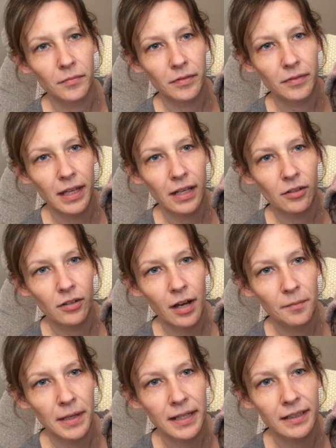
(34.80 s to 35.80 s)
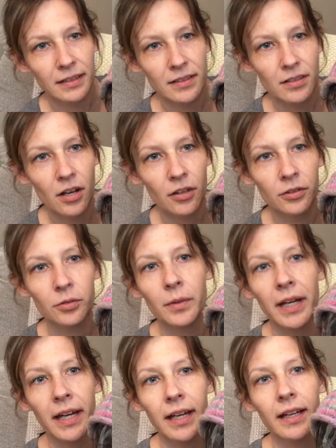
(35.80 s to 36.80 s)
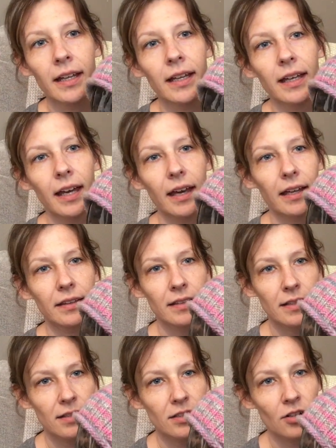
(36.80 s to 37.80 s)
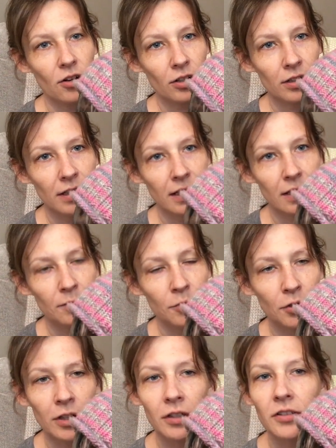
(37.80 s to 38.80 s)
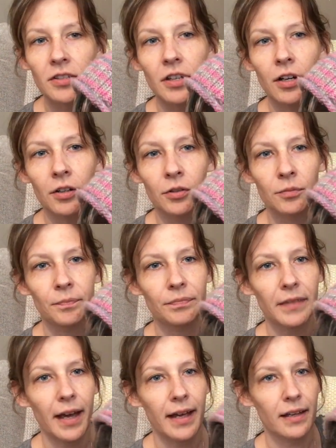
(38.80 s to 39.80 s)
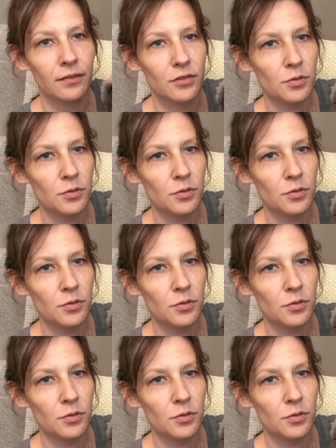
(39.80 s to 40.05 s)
They are not making this colorway in this yarn anymore, so I have